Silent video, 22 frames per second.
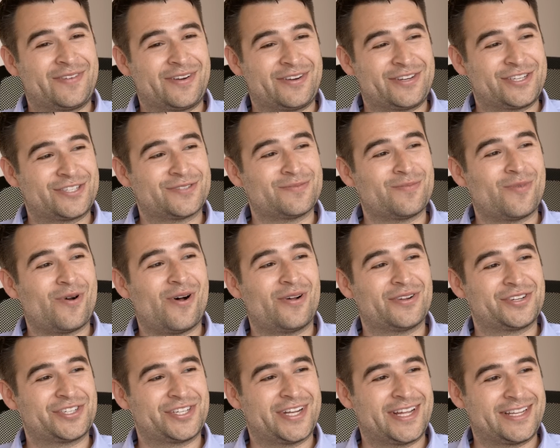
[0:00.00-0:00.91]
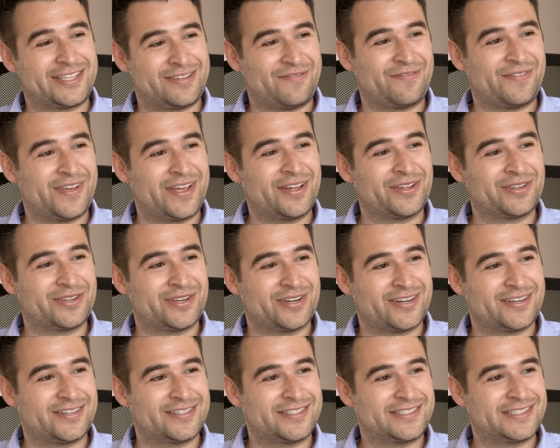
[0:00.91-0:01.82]
a very small chance of
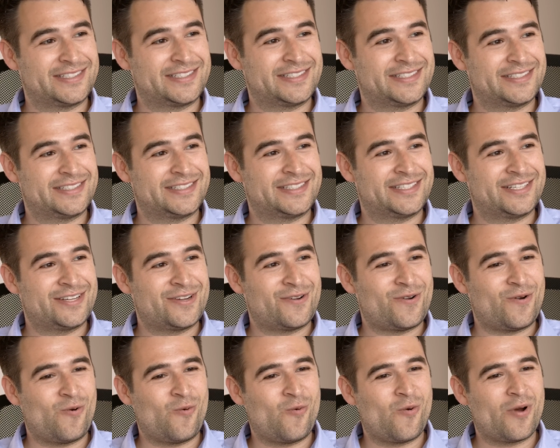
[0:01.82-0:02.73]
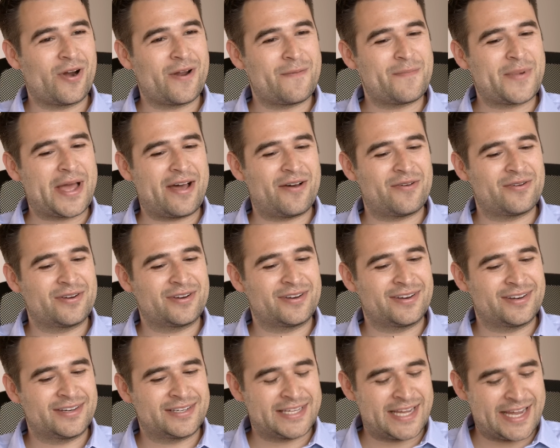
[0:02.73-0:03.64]
failure, what about
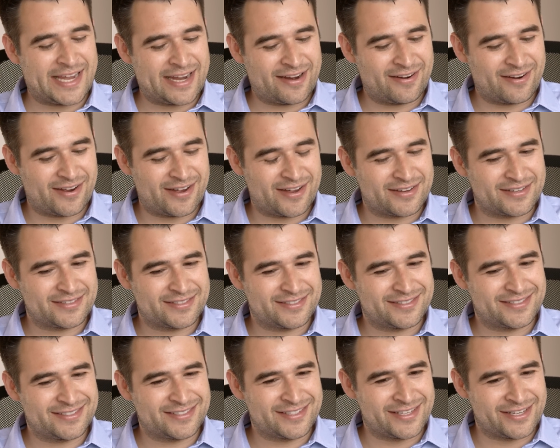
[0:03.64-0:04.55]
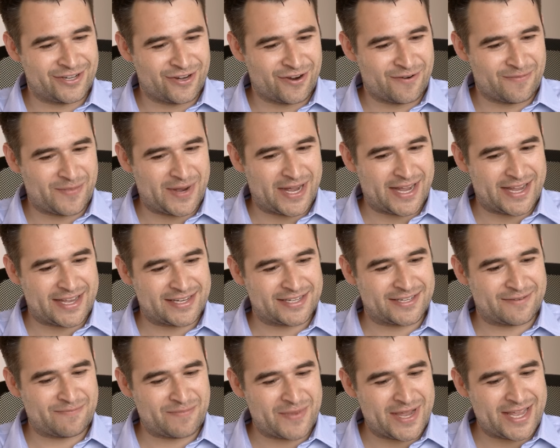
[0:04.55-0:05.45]
Terra, in your
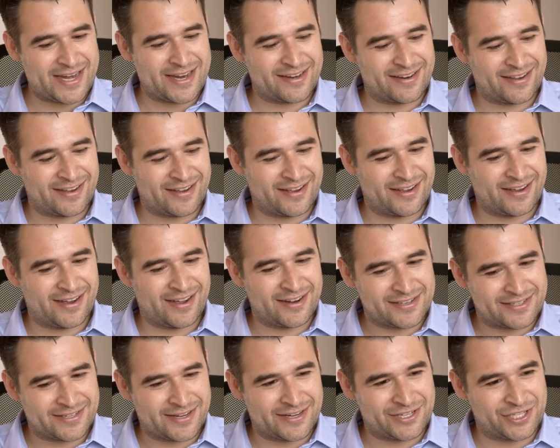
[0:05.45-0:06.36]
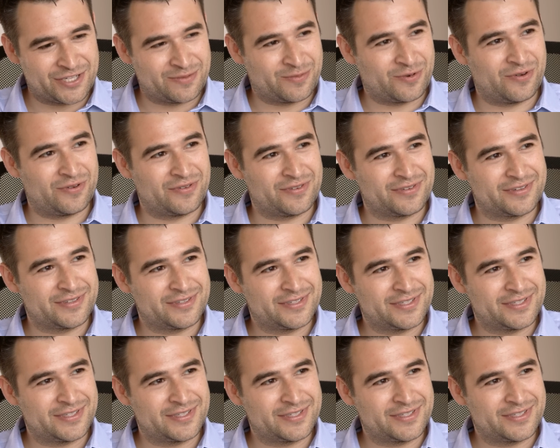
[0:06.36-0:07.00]
mind, made it untouchable